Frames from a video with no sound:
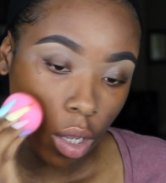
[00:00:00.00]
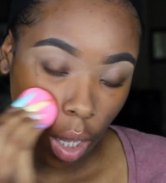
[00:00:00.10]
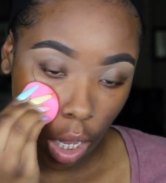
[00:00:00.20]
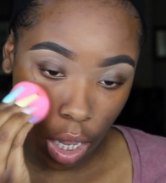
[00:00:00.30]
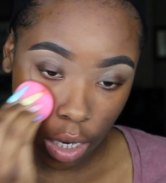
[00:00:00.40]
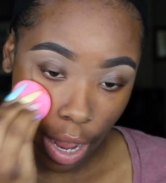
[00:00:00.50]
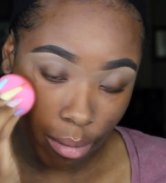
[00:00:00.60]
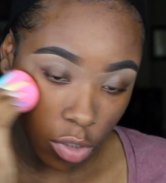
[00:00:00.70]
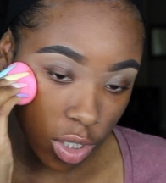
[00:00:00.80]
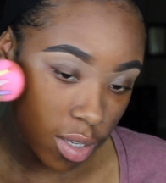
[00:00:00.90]
And
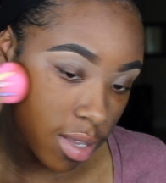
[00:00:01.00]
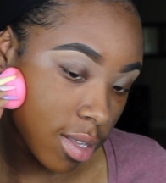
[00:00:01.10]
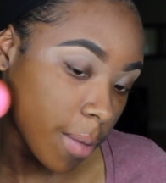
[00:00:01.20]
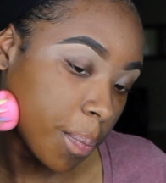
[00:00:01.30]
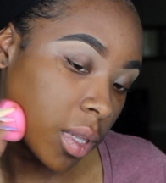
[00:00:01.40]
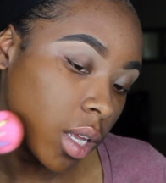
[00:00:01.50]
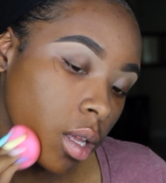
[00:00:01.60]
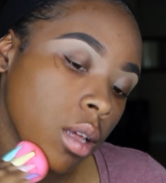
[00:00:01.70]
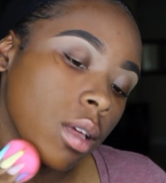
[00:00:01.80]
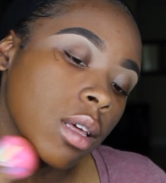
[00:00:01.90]
I'm just
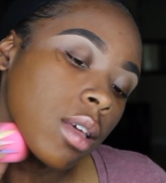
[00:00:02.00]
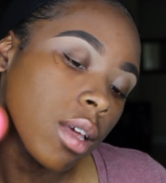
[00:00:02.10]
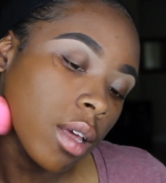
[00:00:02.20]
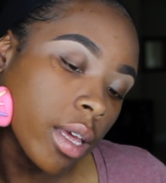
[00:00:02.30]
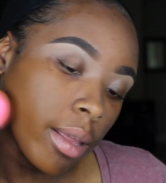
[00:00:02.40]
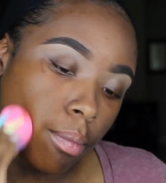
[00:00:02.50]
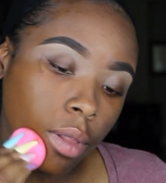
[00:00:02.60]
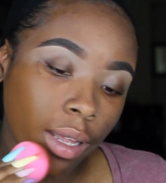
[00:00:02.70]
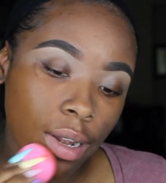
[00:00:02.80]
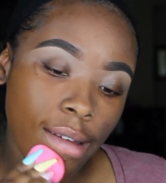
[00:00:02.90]
stippling and
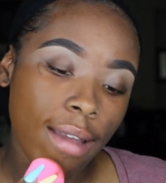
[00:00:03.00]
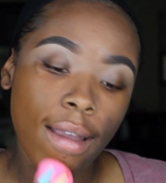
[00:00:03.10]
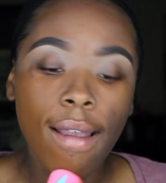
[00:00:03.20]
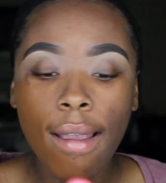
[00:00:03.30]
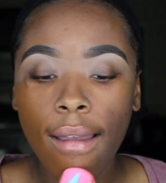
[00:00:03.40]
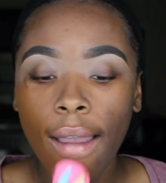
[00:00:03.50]
blending.